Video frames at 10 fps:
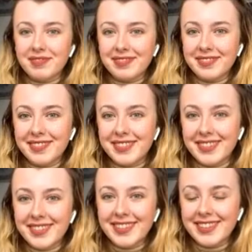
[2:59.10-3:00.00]

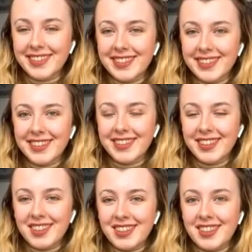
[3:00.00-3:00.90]

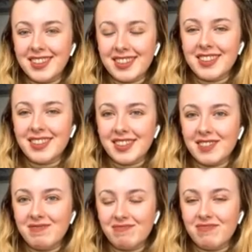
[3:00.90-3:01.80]

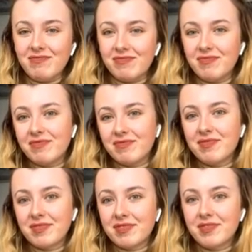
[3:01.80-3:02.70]

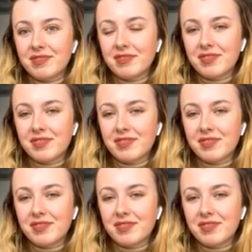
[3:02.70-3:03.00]
(silent)